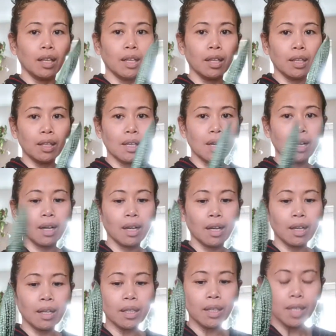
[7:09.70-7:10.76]
and
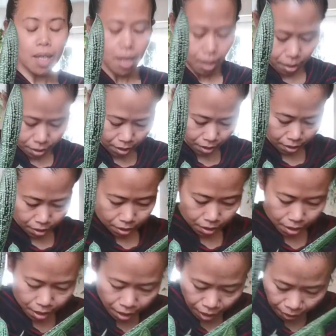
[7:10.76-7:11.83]
I
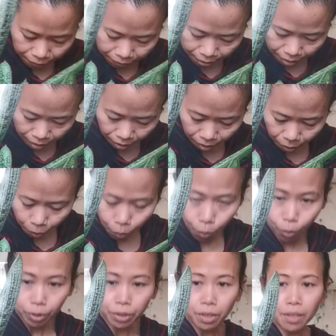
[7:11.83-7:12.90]
have not
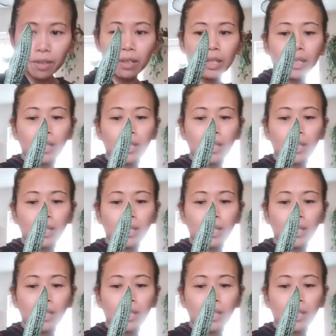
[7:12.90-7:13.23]
watered